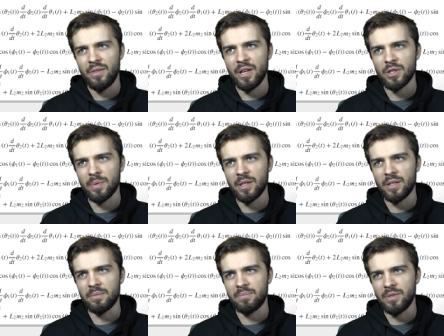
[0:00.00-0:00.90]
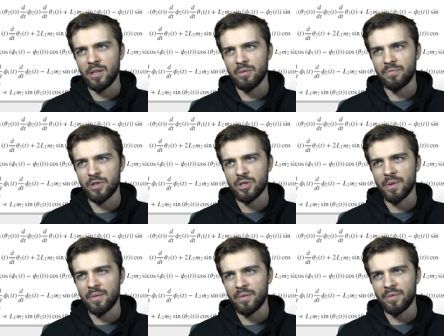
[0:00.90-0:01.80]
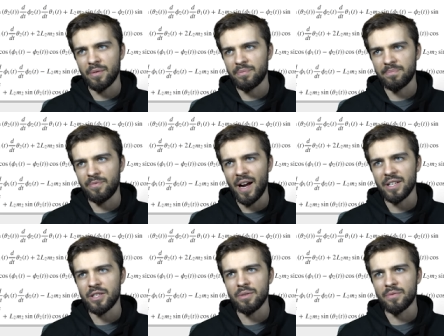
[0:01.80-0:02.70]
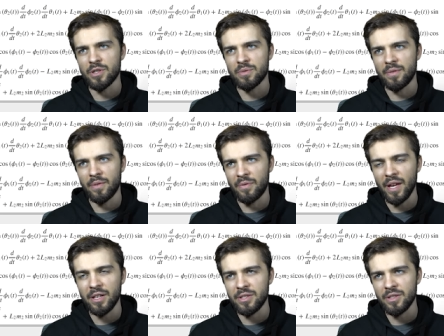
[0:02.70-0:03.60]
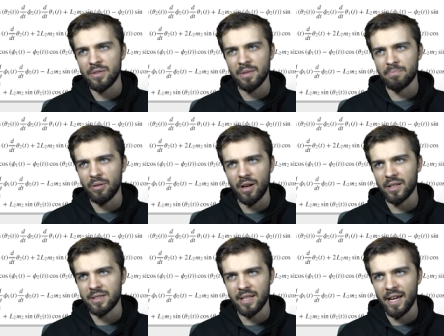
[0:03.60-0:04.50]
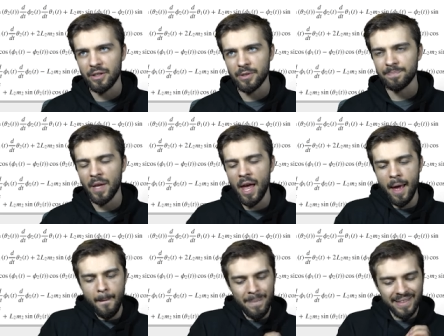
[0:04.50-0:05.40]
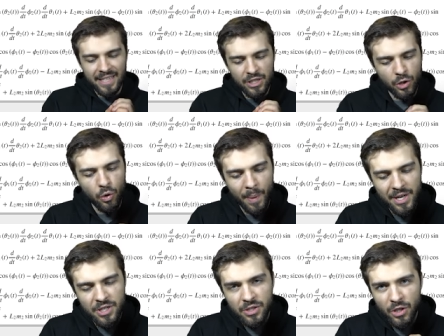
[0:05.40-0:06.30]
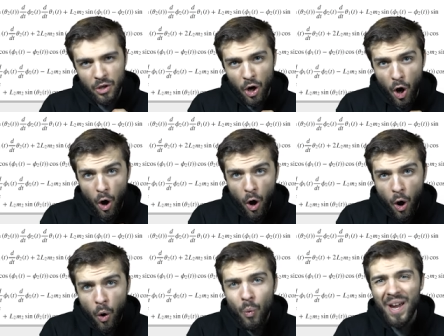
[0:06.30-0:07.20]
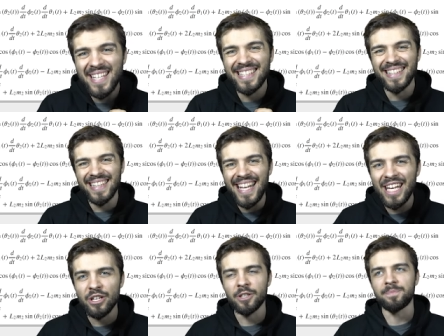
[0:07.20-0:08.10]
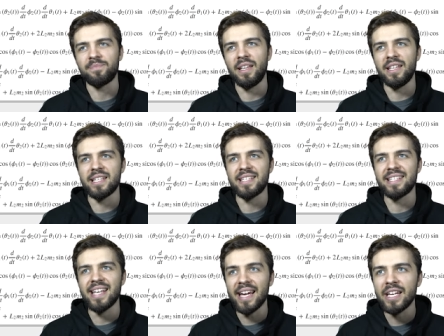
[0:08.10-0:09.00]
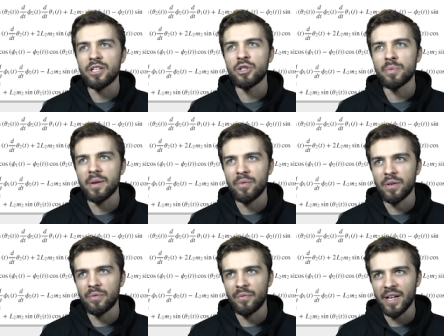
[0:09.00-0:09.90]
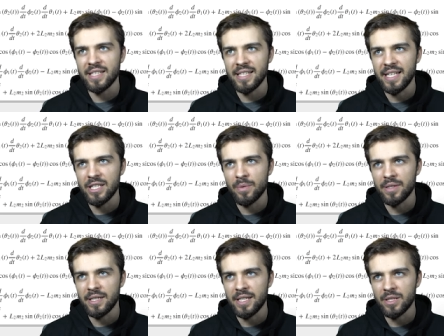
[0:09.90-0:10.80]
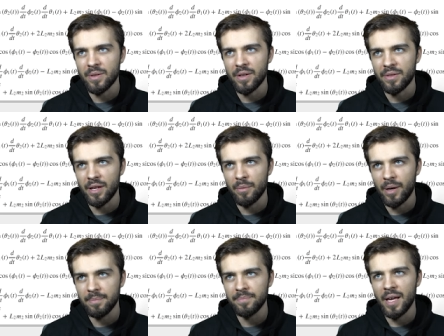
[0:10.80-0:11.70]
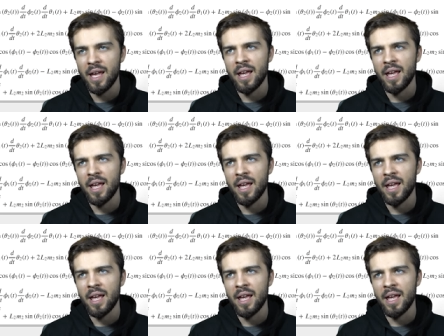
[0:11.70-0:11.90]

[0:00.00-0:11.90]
things where the, you know, first derivative of phi two and first derivative of theta two, they product together. But these equations are always linear in the second derivative. If I see d squared dt squared of theta one,